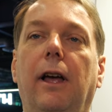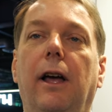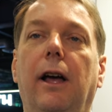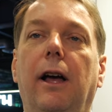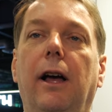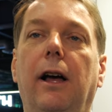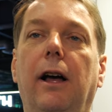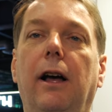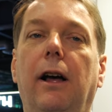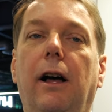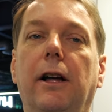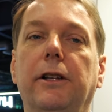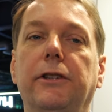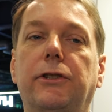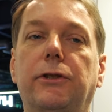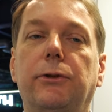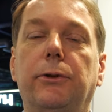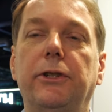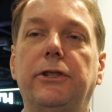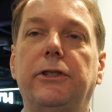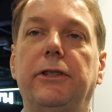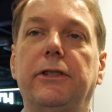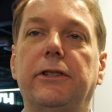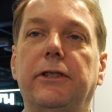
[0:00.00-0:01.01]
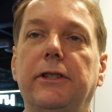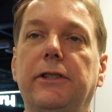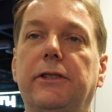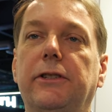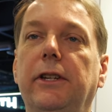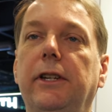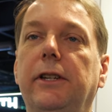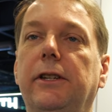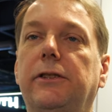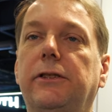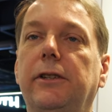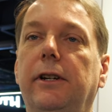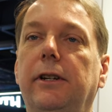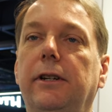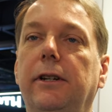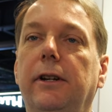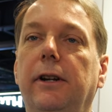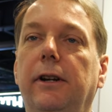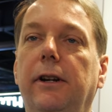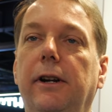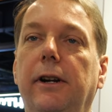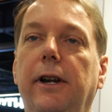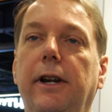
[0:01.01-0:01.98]
on sources and sinks that are
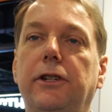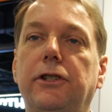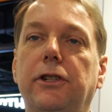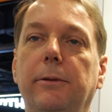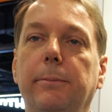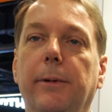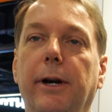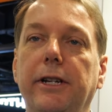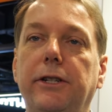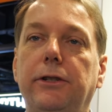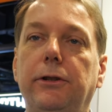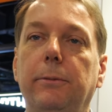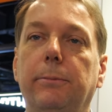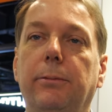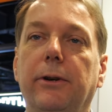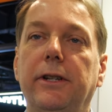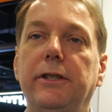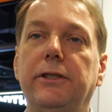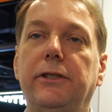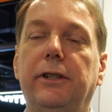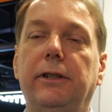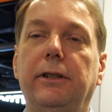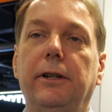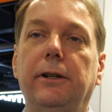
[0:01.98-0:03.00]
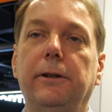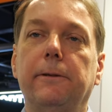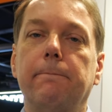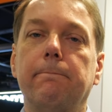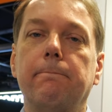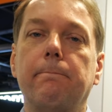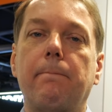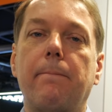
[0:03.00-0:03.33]
HDMI 2.0,